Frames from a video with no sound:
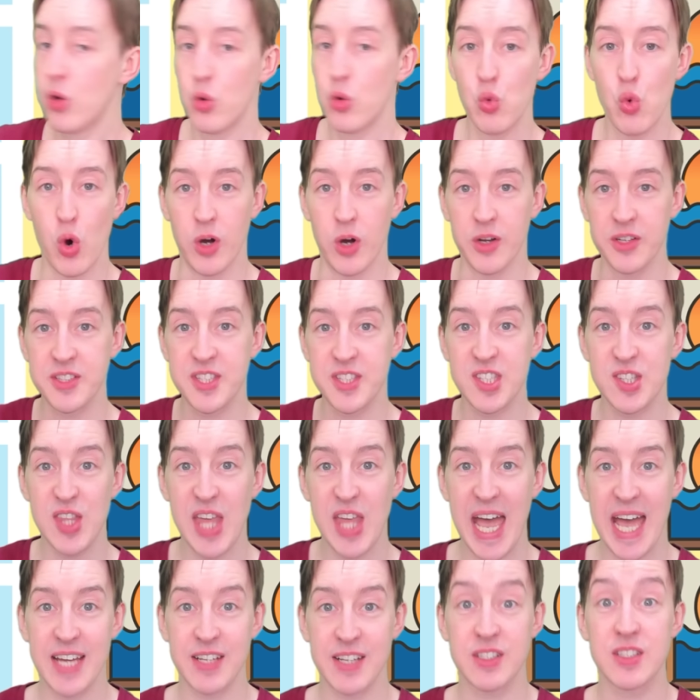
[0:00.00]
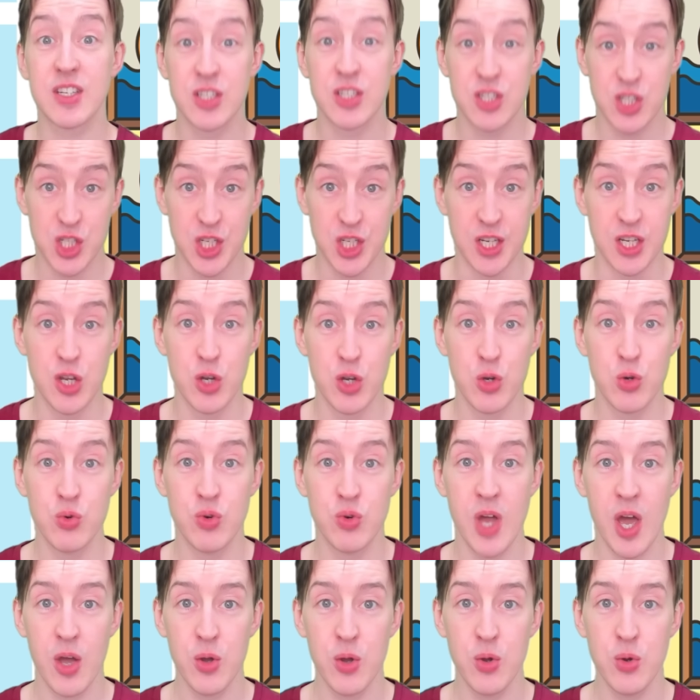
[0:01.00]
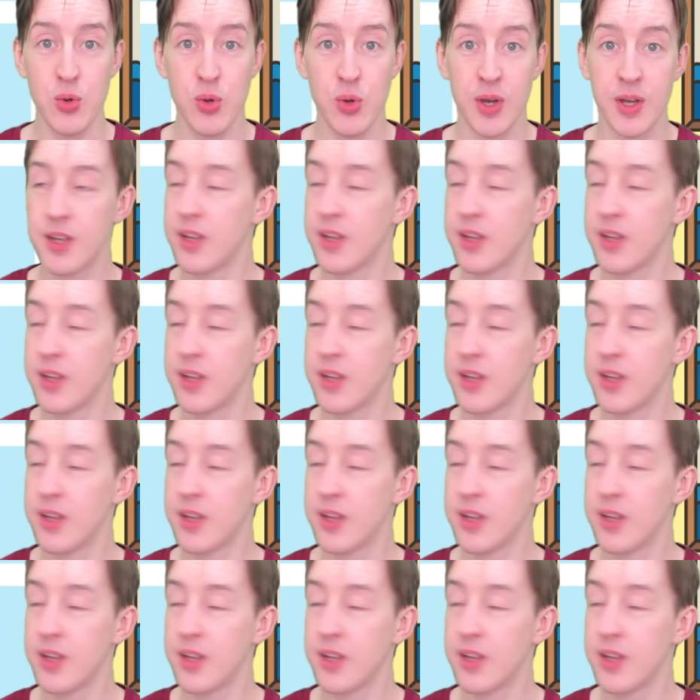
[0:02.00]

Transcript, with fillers: What's that? Do you know?